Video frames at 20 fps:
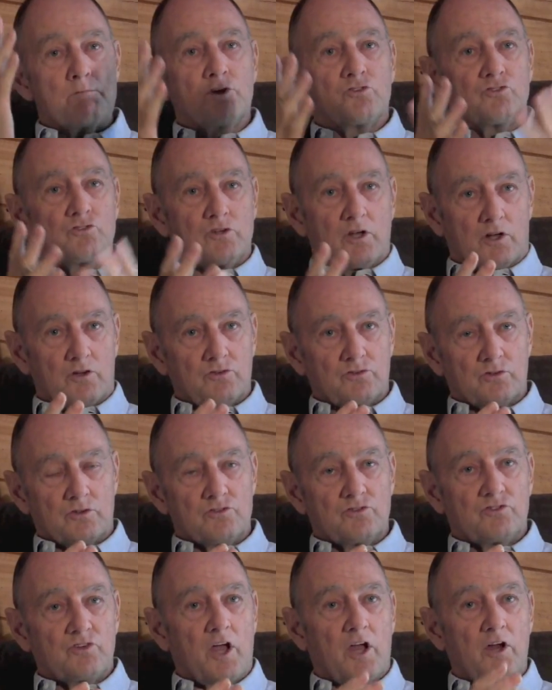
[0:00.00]
mystics
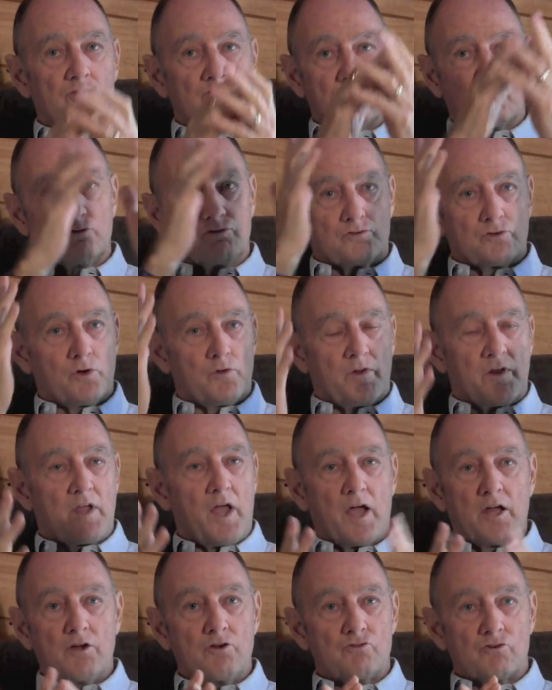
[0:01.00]
and sages through the
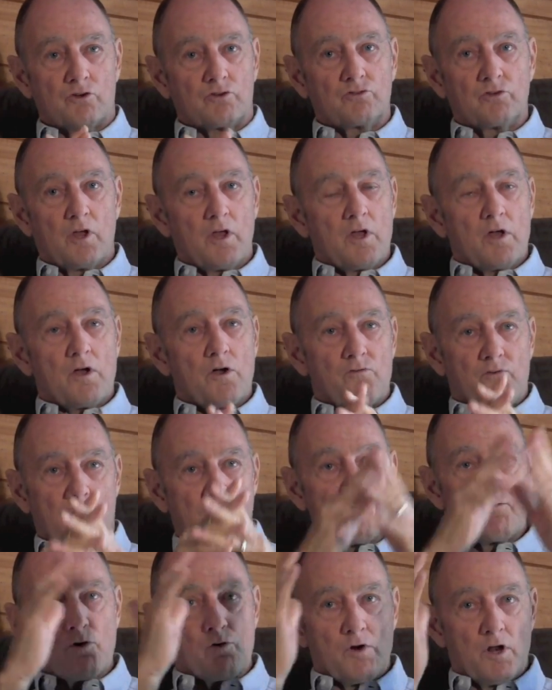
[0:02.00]
ages have
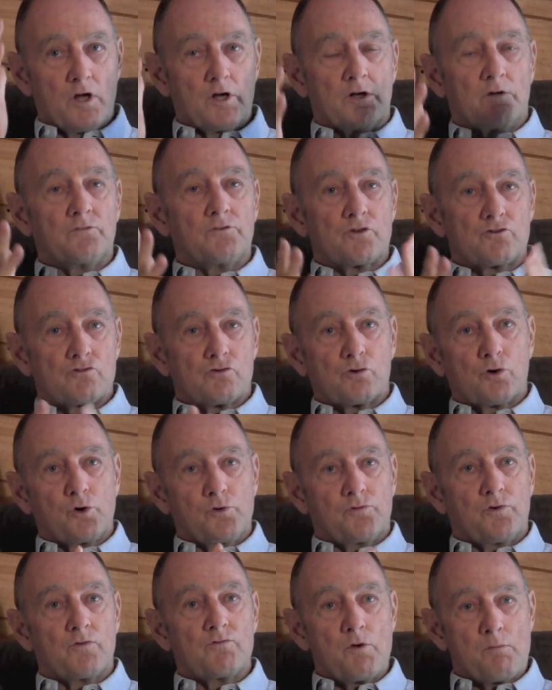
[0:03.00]
ever learned the
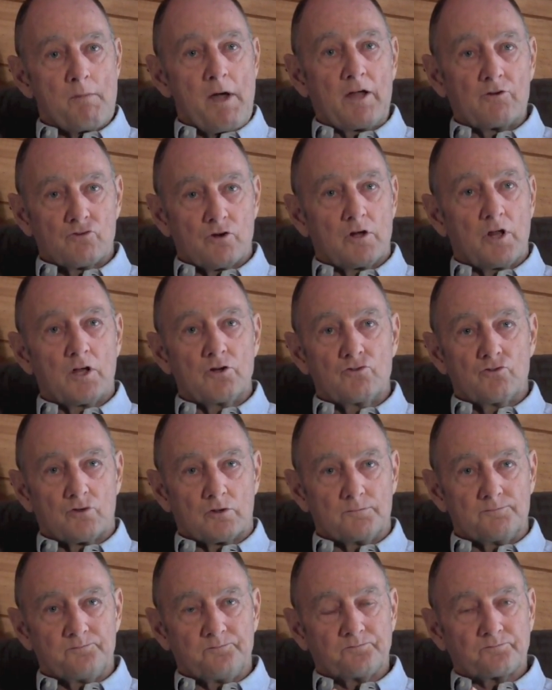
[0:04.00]
truth of
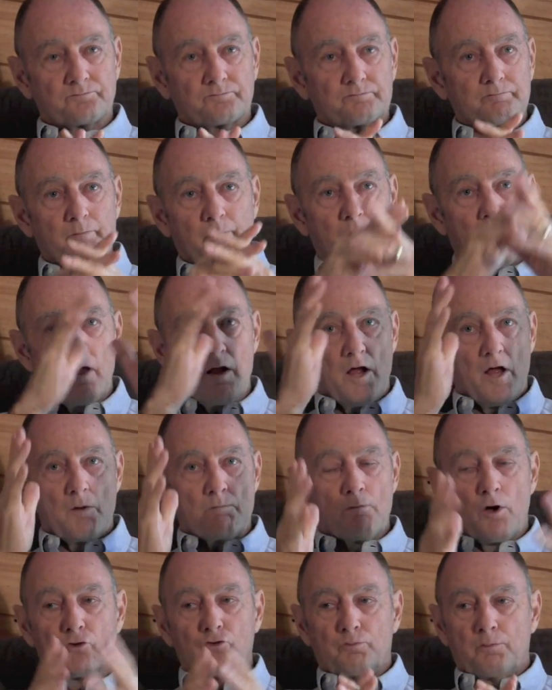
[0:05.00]
imagination.
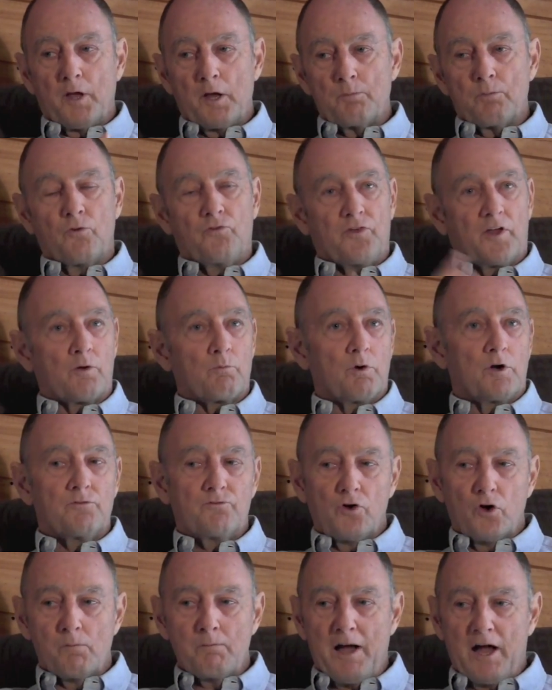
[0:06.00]
Most people think, well,
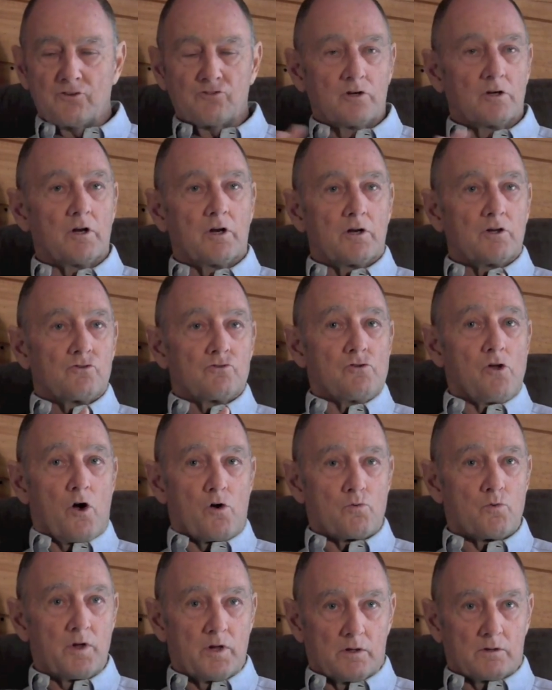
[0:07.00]
if you imagine it, it's
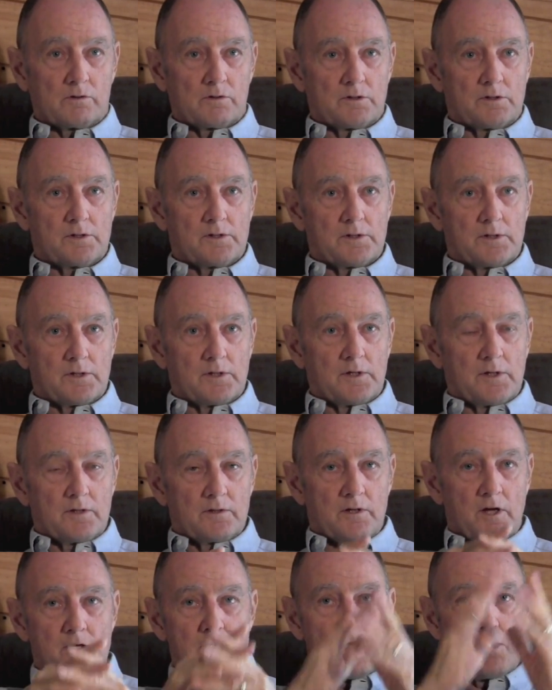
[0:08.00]
not real.
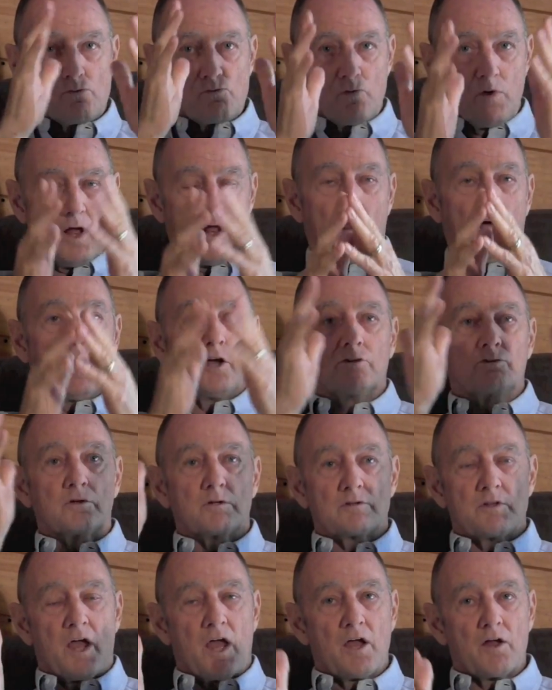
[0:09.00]
They don't realize
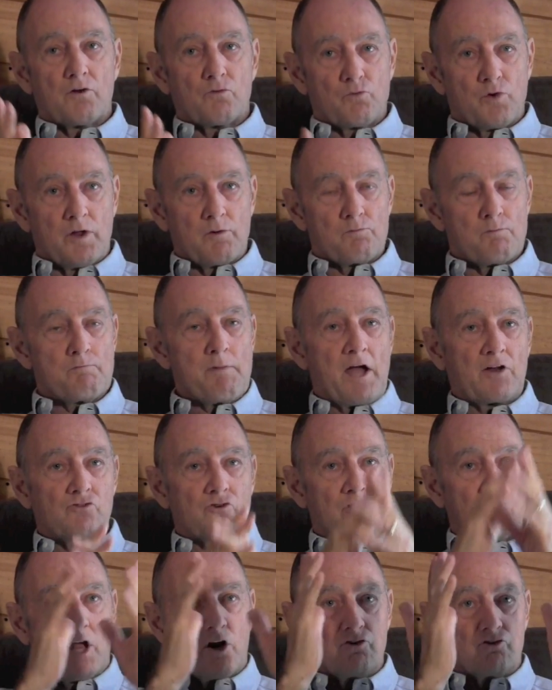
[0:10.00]
that their
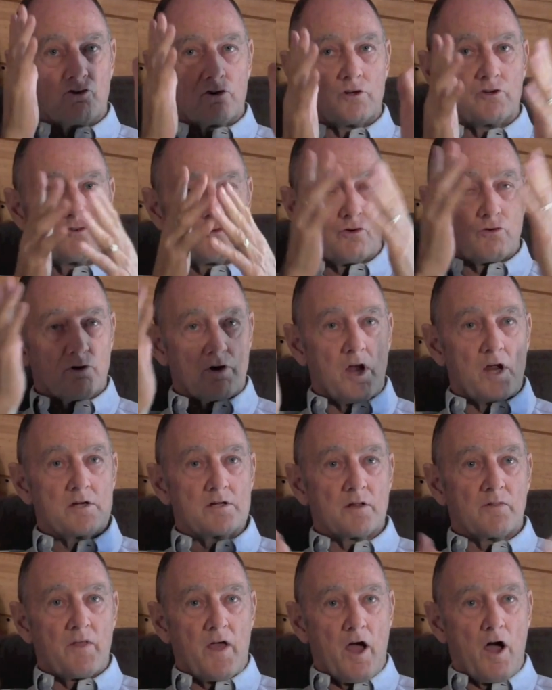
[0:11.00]
imagination is
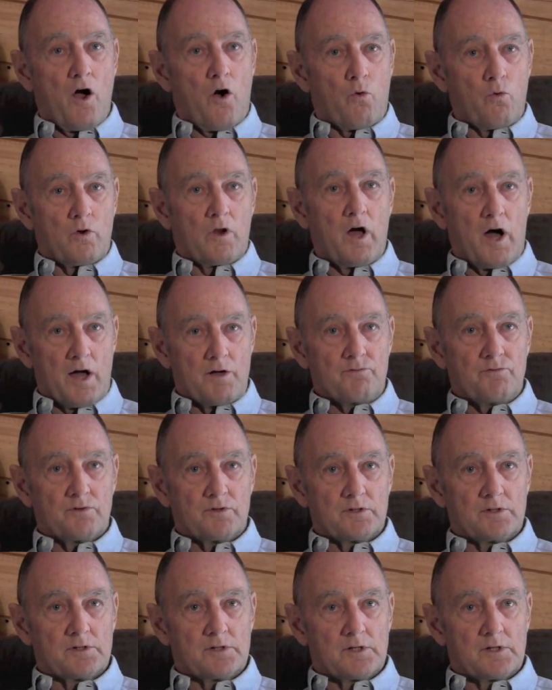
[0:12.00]
creating their whole life,